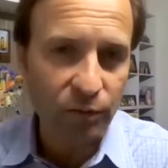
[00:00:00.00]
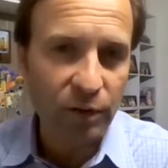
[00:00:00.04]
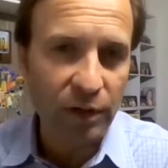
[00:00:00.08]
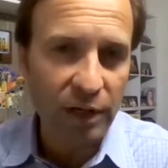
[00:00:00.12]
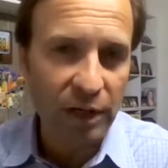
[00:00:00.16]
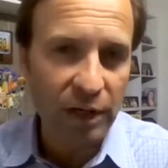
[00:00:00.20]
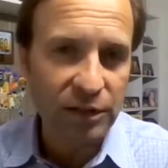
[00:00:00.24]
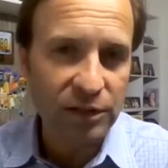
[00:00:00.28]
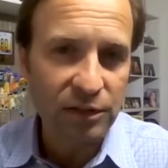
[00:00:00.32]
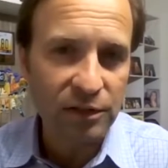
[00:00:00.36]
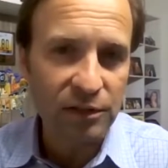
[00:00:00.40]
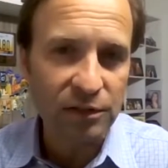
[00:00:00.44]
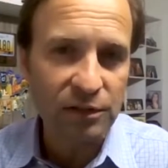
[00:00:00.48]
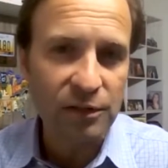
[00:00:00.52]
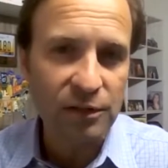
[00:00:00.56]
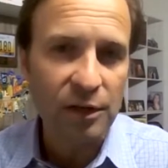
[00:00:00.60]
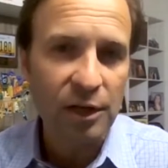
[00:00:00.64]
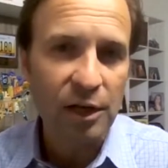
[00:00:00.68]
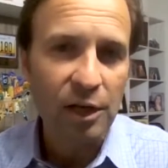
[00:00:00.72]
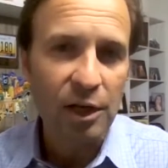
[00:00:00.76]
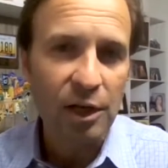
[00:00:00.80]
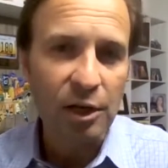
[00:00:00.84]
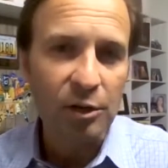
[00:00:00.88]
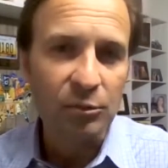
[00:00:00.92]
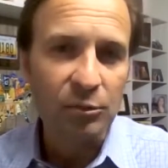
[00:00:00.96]
cases,
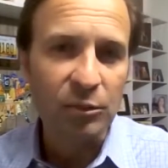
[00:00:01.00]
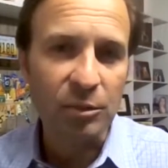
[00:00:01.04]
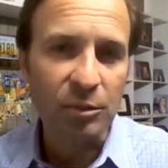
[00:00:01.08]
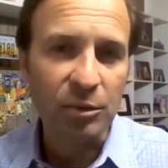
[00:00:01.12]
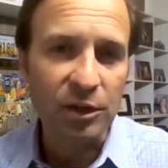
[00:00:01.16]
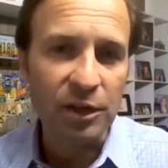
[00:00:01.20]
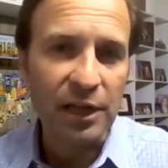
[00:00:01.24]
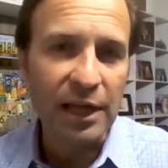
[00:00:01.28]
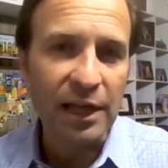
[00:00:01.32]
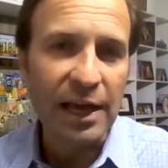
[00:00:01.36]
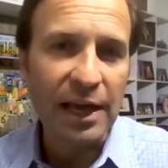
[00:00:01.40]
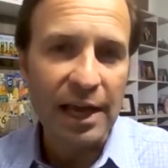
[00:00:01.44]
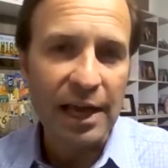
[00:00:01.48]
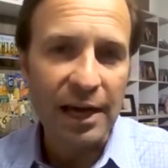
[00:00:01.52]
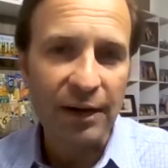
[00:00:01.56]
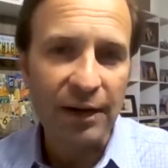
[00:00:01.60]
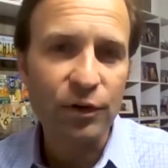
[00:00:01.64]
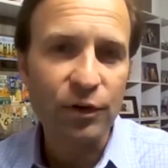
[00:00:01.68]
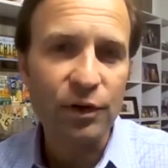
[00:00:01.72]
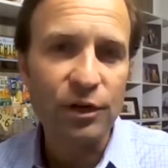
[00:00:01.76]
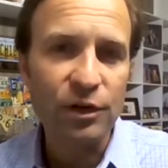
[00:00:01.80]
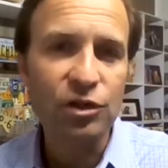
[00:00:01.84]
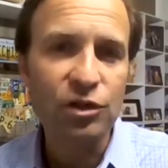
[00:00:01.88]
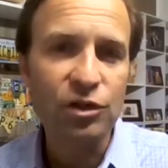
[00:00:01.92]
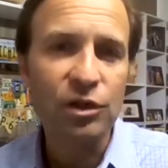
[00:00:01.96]
remember the
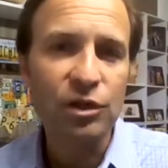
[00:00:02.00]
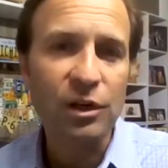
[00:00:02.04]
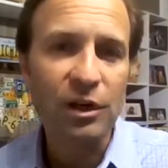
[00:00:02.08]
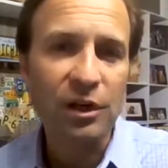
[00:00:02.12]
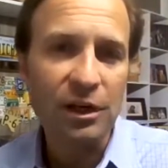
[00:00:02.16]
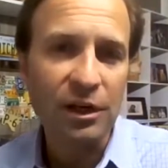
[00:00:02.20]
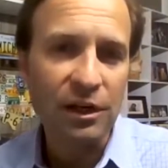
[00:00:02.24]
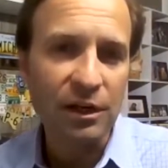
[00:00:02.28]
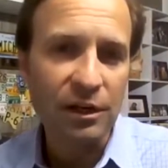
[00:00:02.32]
average,